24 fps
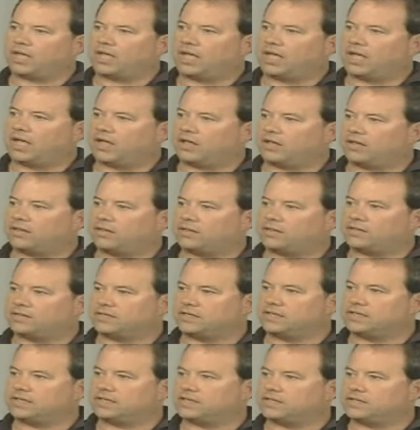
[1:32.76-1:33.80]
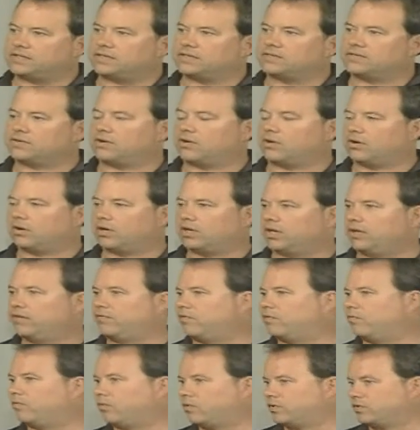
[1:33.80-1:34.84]
and the statistics are
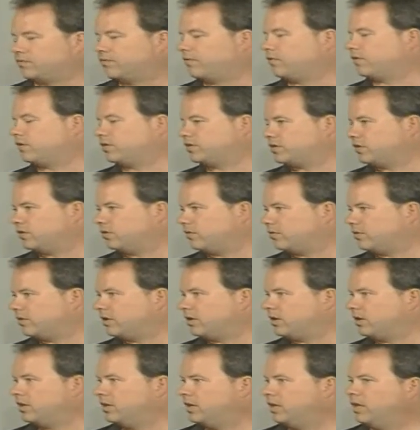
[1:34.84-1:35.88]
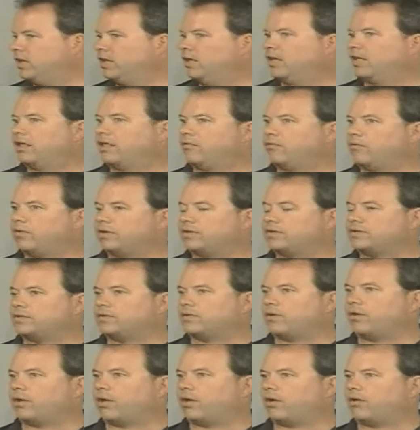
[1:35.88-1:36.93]
even worse for the children. What
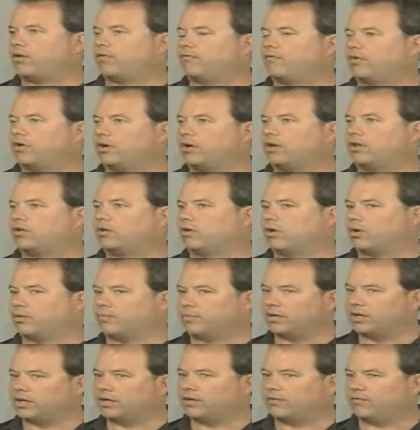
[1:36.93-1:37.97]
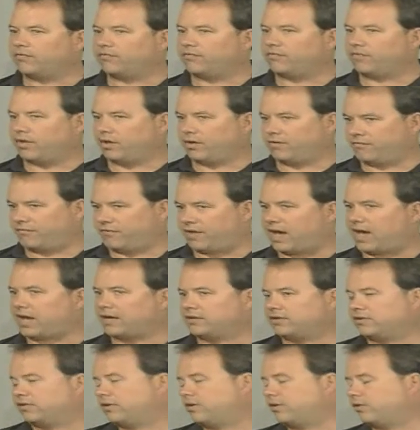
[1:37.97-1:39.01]
a very alarming
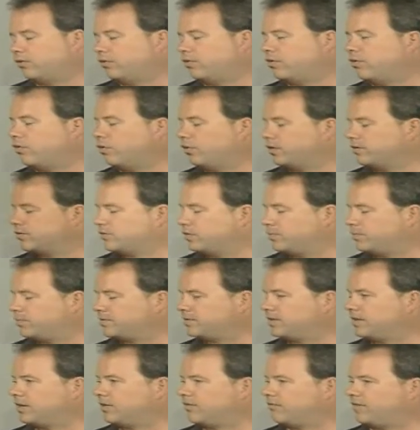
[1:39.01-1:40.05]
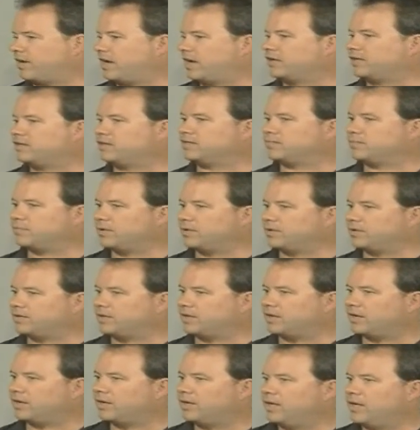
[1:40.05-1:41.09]
fact, and let's hope it's not a fact, but
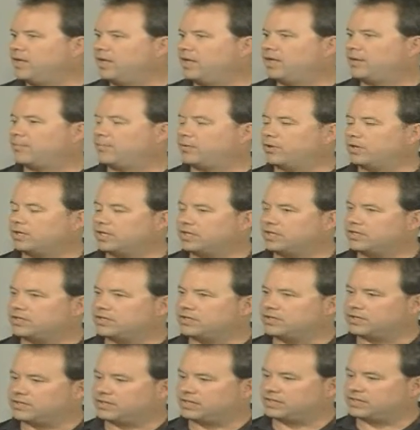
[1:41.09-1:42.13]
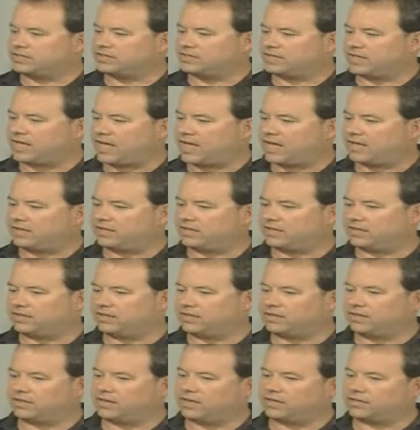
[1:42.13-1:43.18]
prediction is that
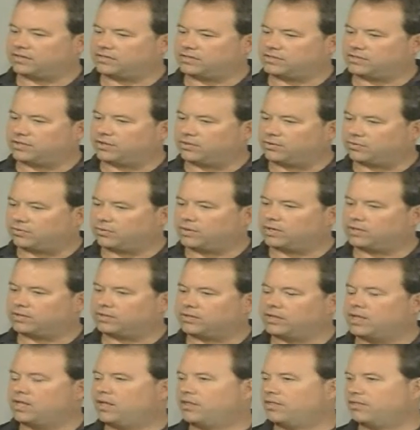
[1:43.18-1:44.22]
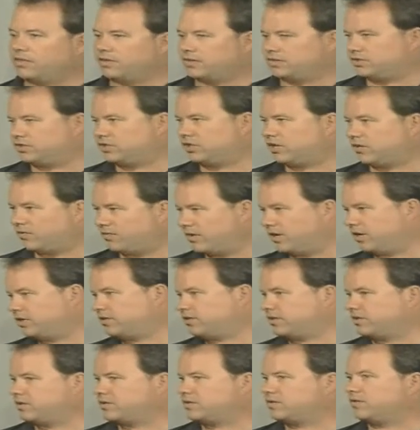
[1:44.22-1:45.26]
the children, this
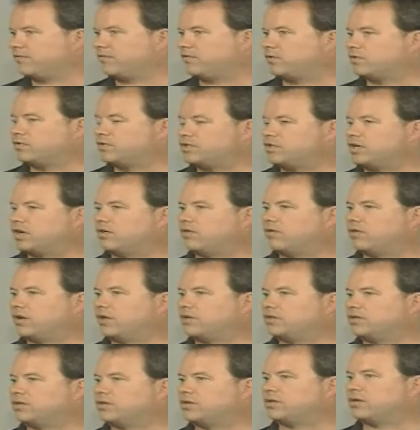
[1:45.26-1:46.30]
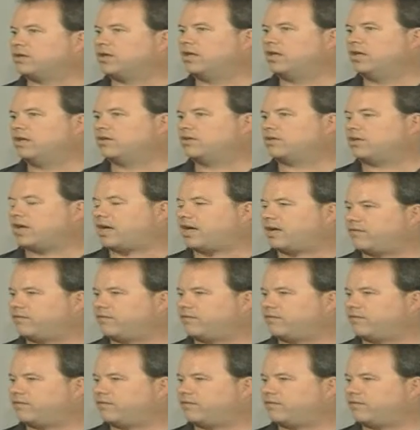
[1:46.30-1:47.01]
generation, is the first generation to